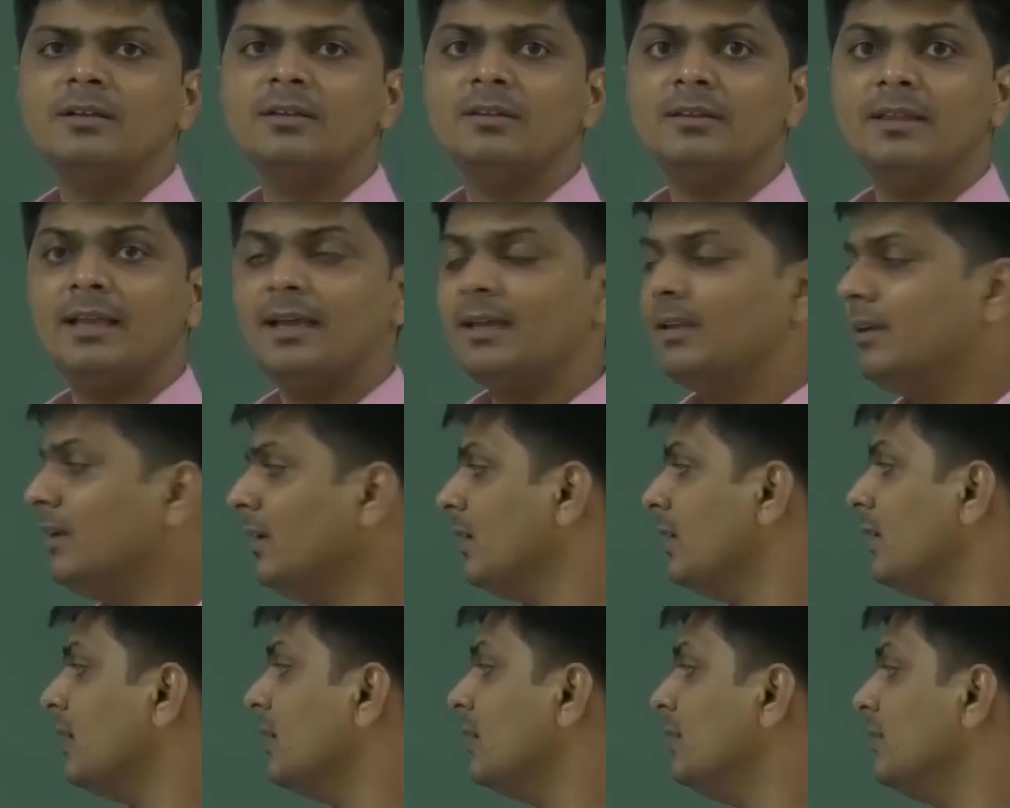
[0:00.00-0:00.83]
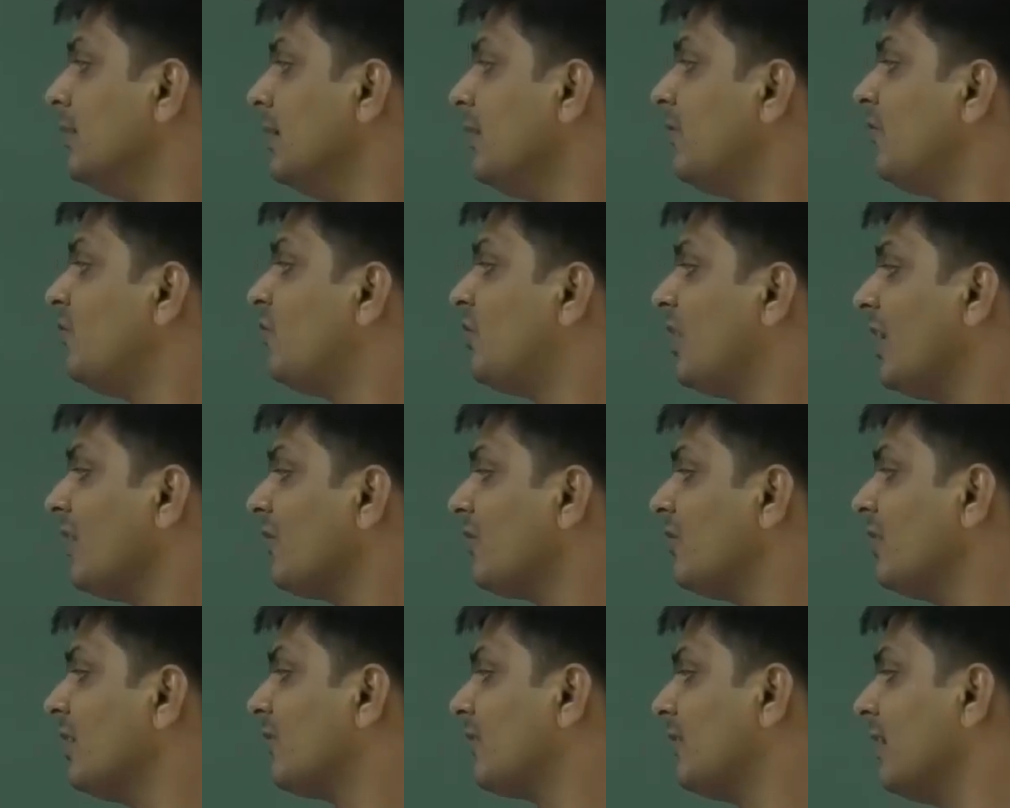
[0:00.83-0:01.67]
Then, this
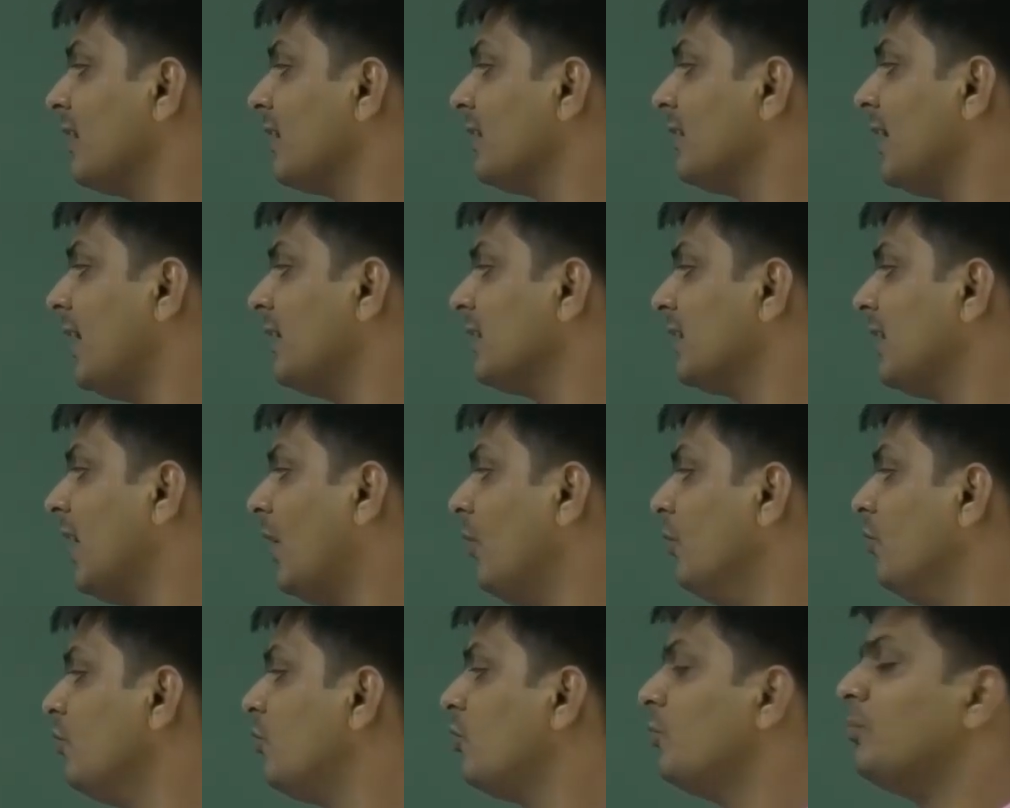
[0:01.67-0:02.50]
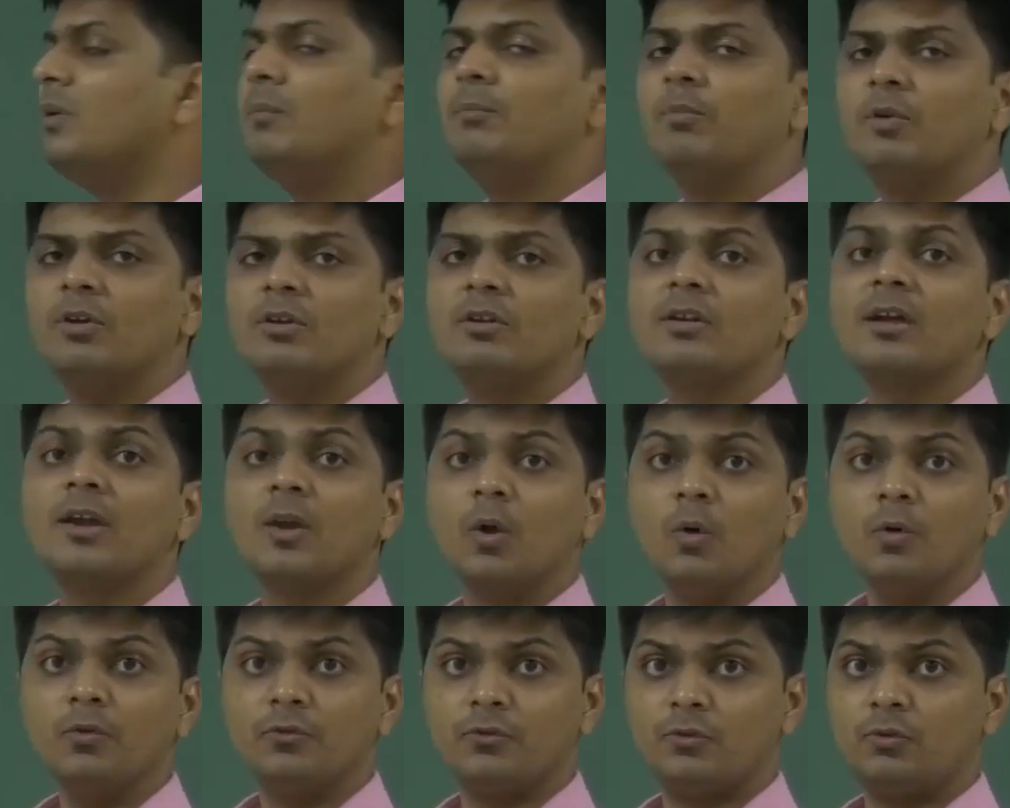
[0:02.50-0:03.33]
dressed in a silk nightgown should be put
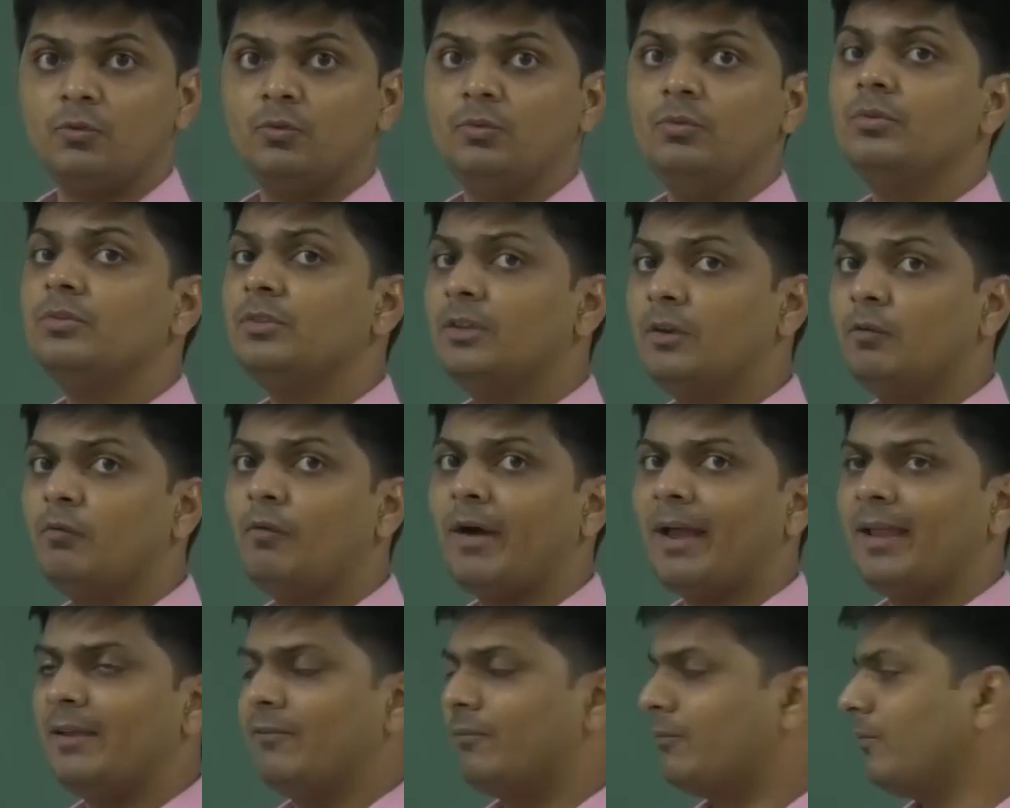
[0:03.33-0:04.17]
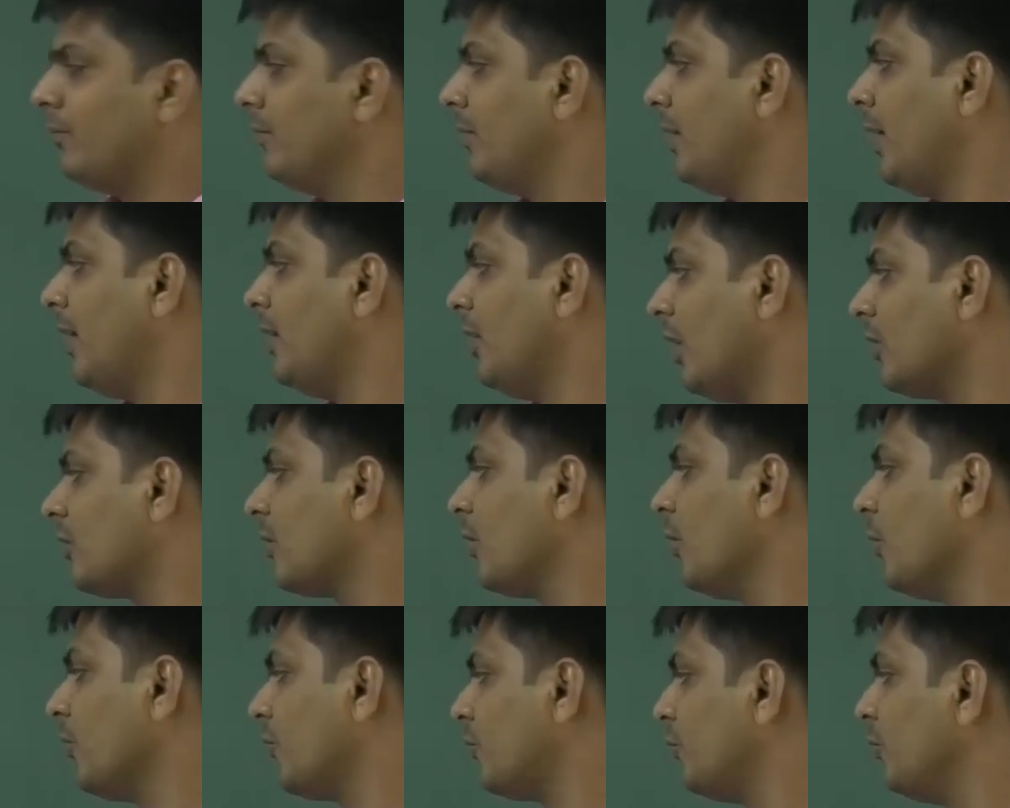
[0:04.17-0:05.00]
close to the wife and not
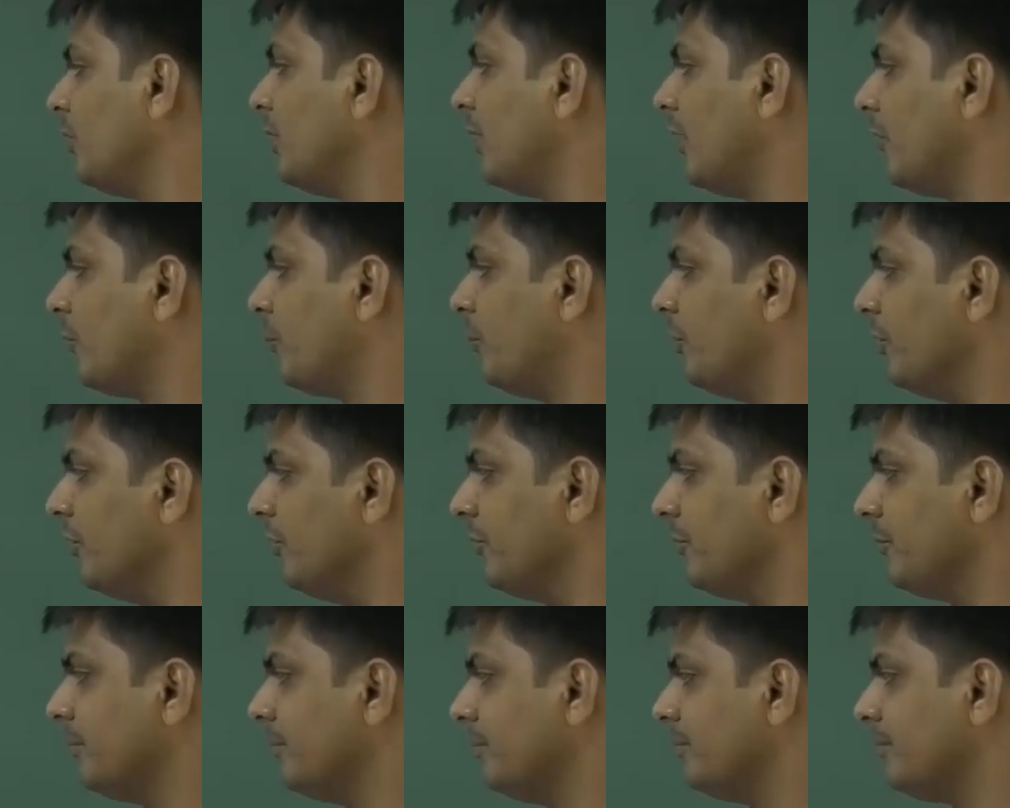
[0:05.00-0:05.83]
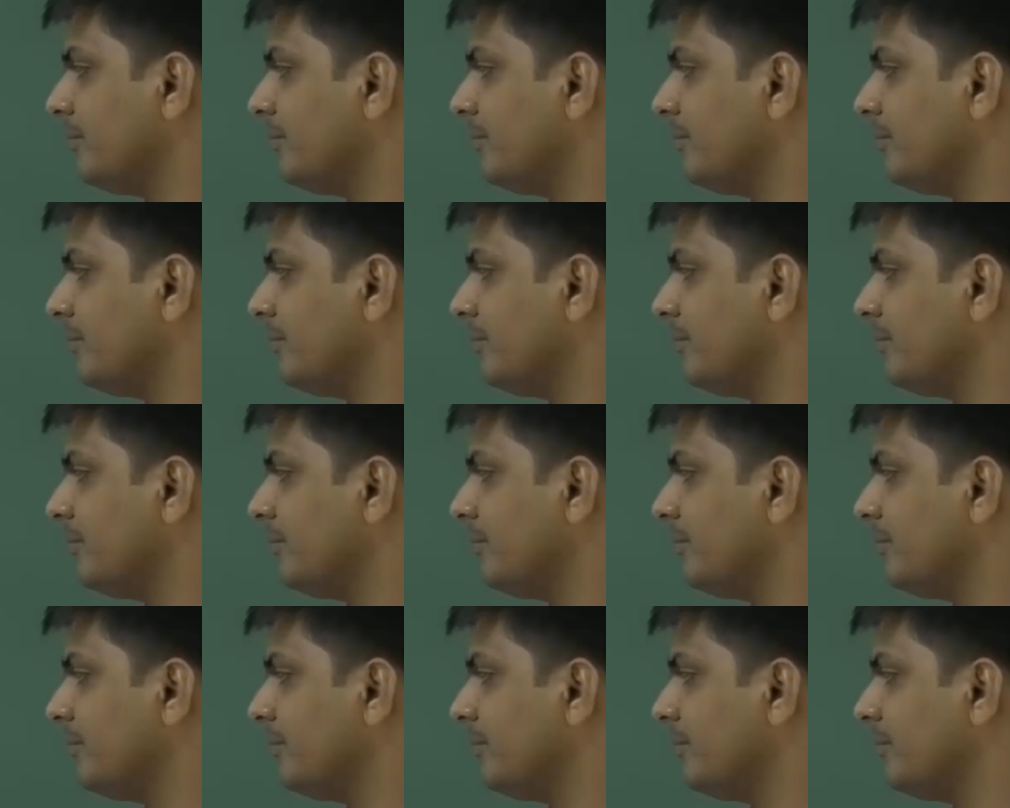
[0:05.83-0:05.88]
close to the husband.